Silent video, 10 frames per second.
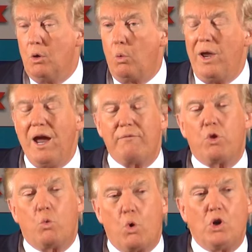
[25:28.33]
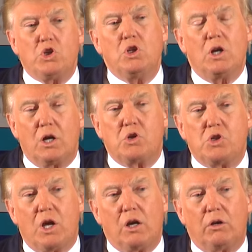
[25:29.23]
We have the worst
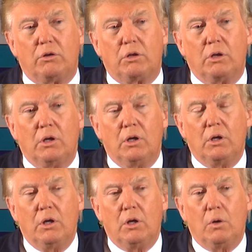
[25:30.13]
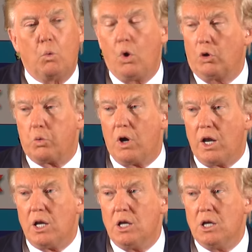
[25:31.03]
negotiators worldwide,